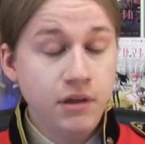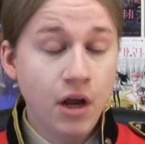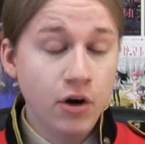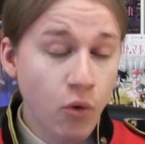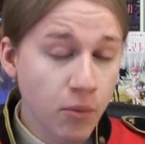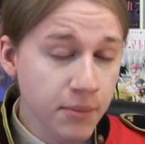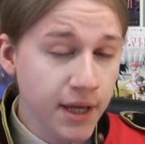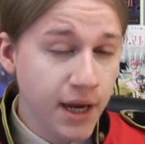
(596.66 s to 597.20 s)
Now,
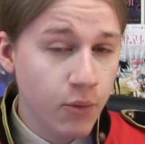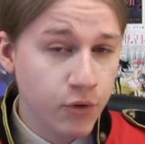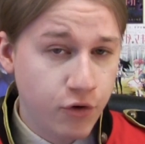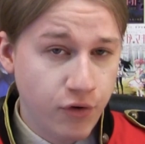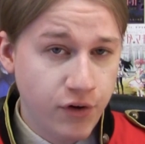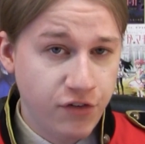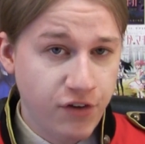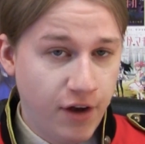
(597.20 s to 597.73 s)
normally I would
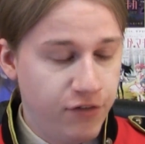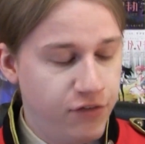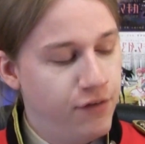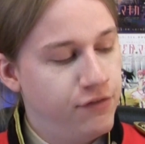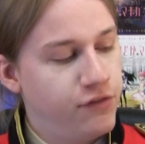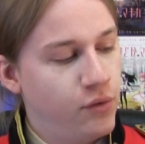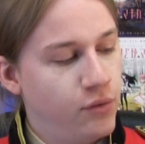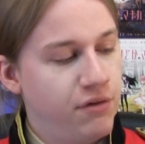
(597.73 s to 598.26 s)
criticize
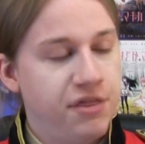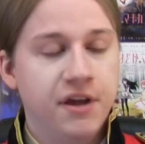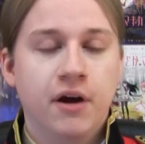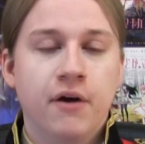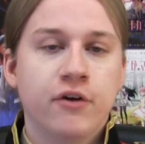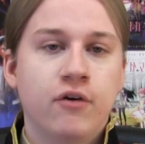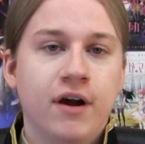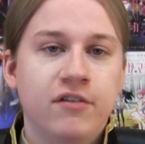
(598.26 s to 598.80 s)
this sort of
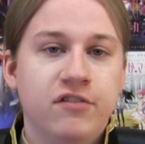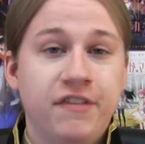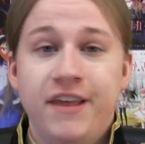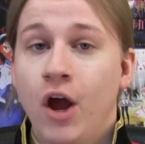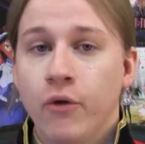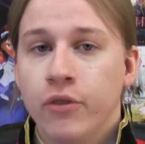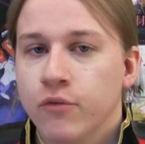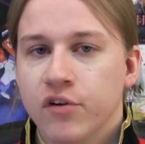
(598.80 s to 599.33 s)
thing on the grounds that
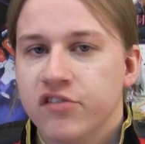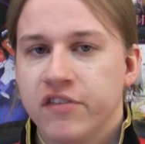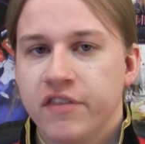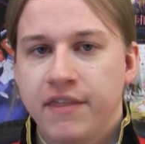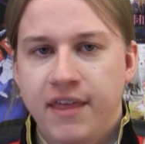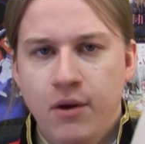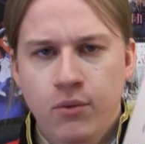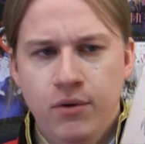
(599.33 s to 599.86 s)
the only reason
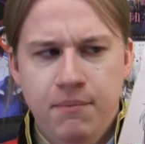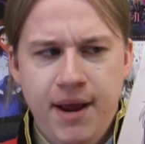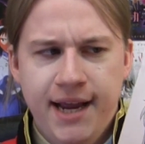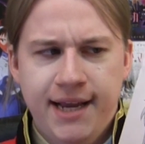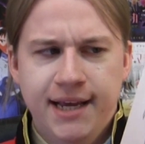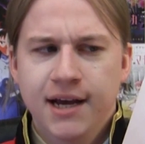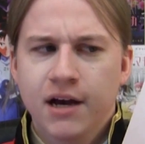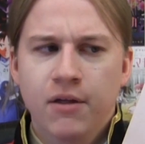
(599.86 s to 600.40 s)
that they would
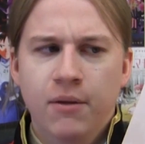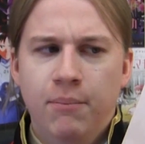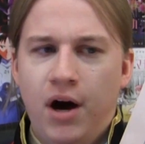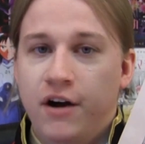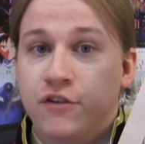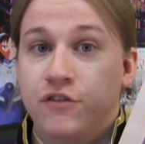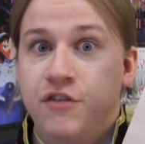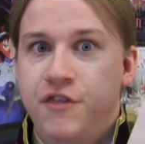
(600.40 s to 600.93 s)
make the
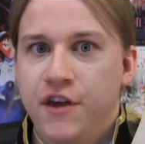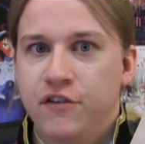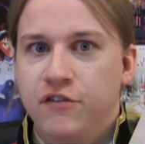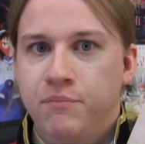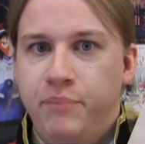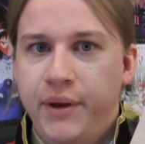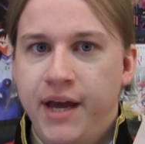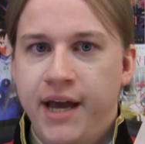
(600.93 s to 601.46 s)
box
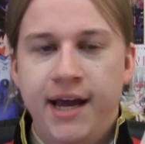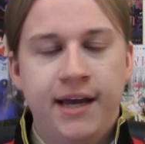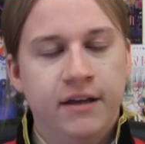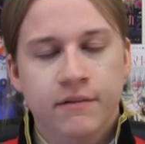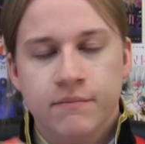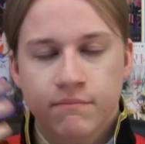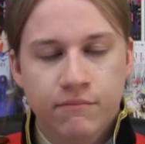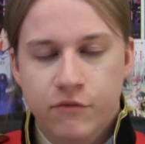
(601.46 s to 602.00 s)
this big
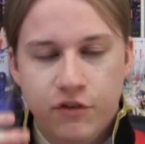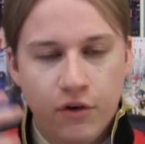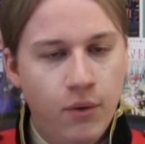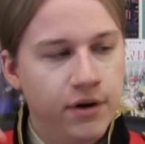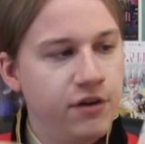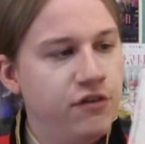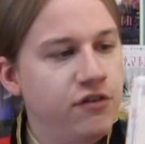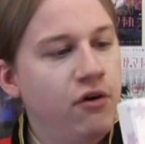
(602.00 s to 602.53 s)
and so
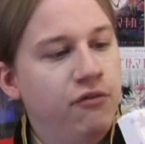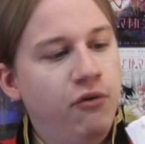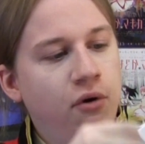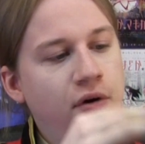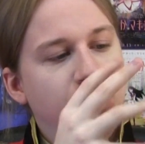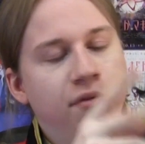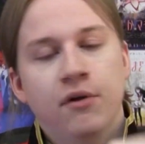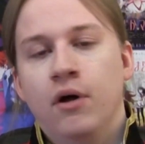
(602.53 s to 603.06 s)
on and so
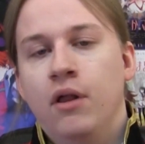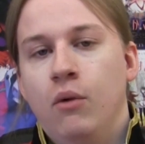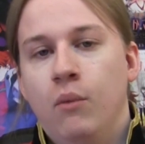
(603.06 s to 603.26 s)
forth with all